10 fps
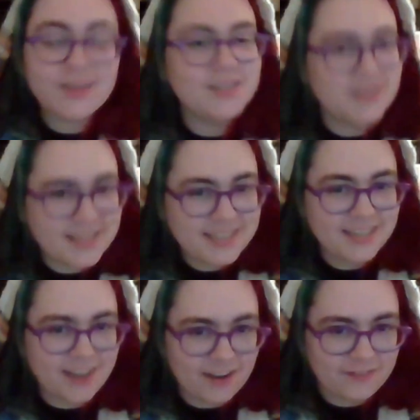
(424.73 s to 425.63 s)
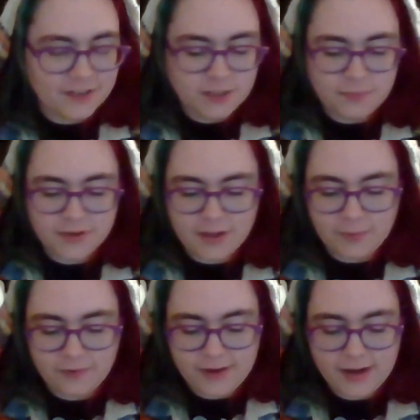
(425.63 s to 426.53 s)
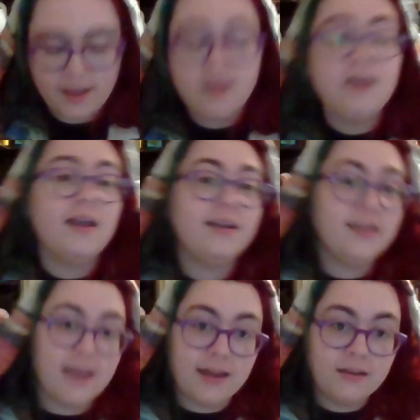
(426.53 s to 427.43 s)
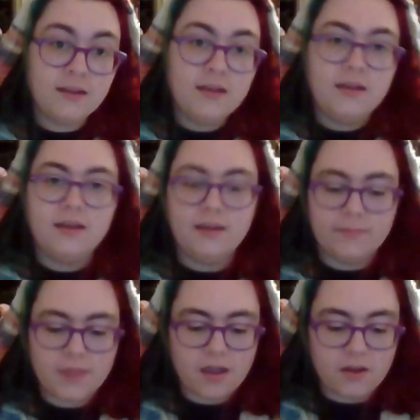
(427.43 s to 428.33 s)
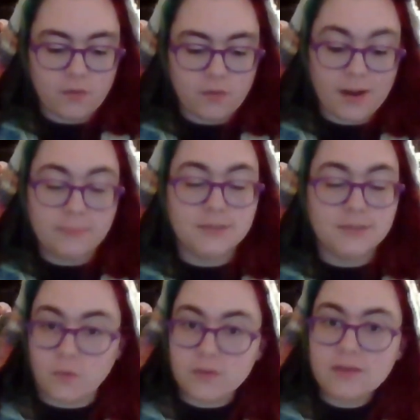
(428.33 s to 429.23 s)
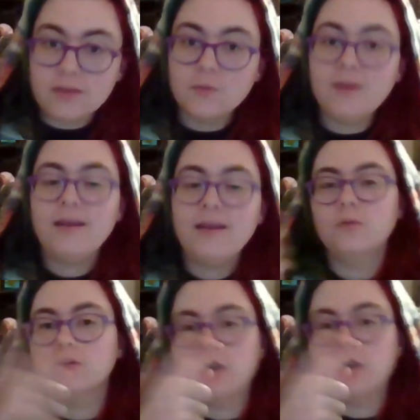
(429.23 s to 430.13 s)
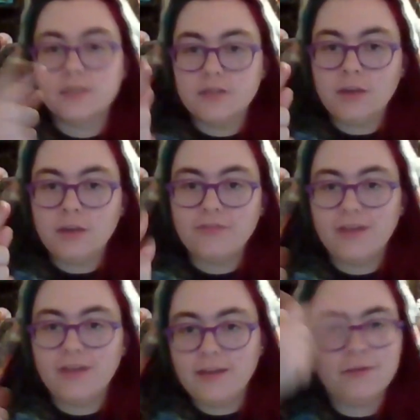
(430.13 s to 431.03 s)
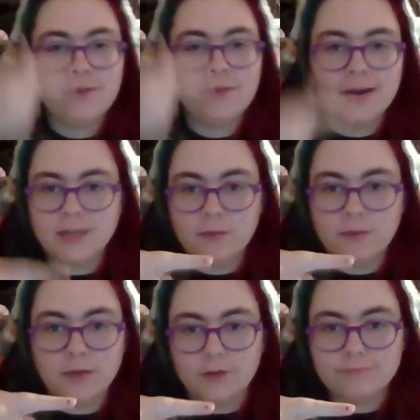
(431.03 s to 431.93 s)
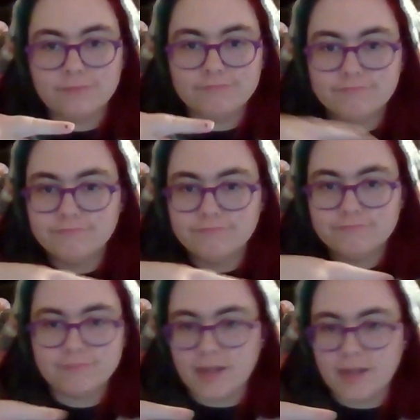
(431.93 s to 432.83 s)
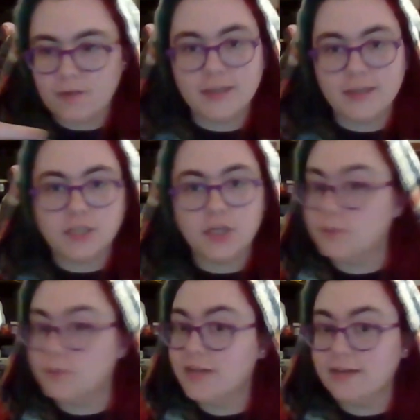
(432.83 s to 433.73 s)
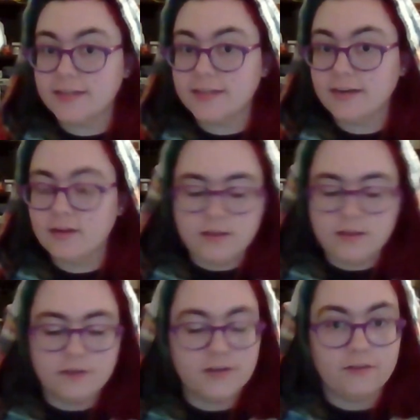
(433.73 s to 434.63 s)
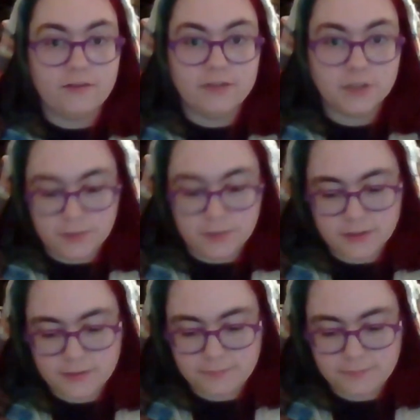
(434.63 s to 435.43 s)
So that's the nonfiction book I'll be reading. And again, when I'm done with this one, I will cross out the number 5 and write it down below. And write a new title there of a nonfiction book.